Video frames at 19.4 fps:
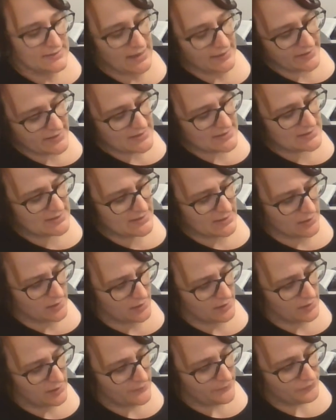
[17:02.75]
Diddley
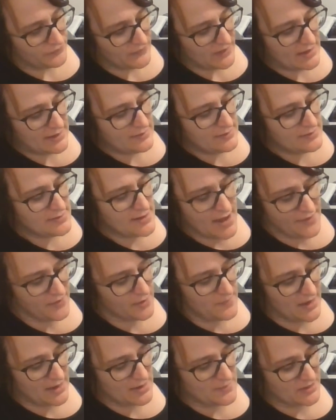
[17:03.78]
Stiggle. He
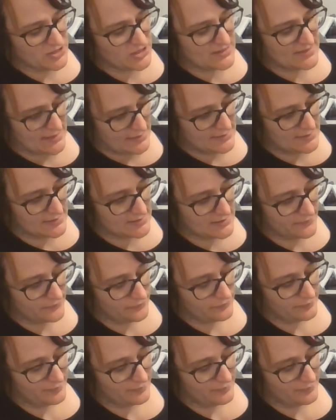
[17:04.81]
never made much sense.